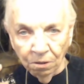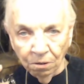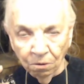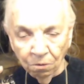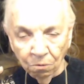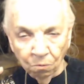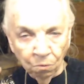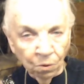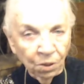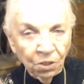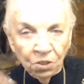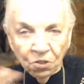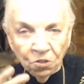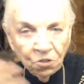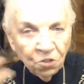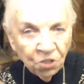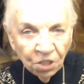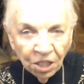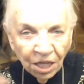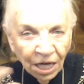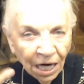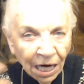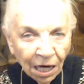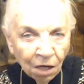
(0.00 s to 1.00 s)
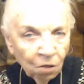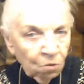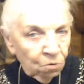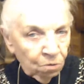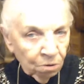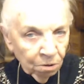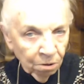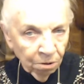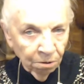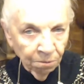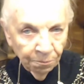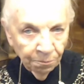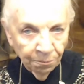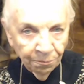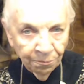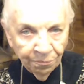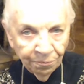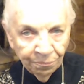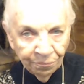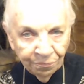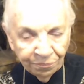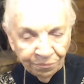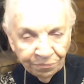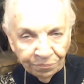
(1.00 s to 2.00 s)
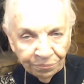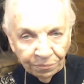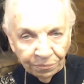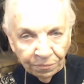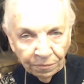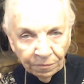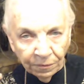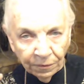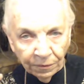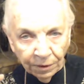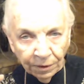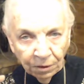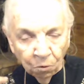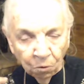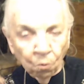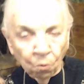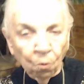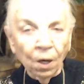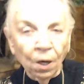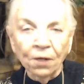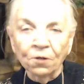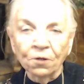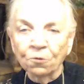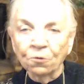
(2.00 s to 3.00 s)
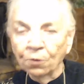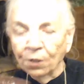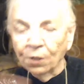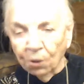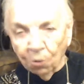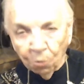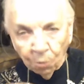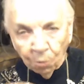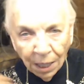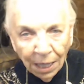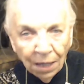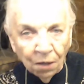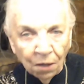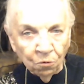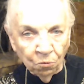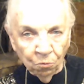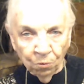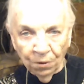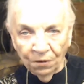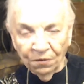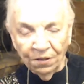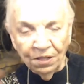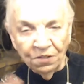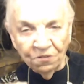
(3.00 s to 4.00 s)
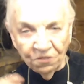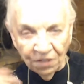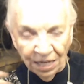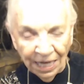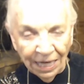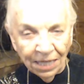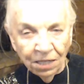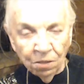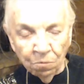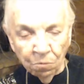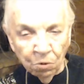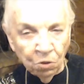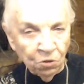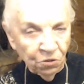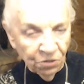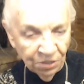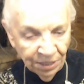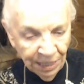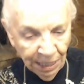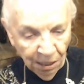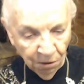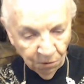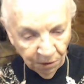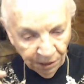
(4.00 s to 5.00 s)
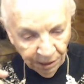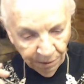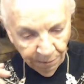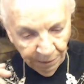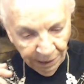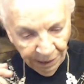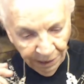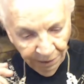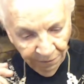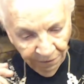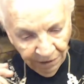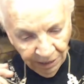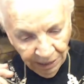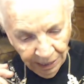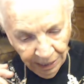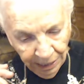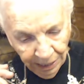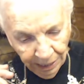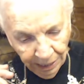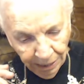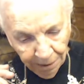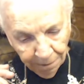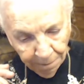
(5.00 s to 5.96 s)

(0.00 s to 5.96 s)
What is she out wandering around with these animals now in the middle of the day?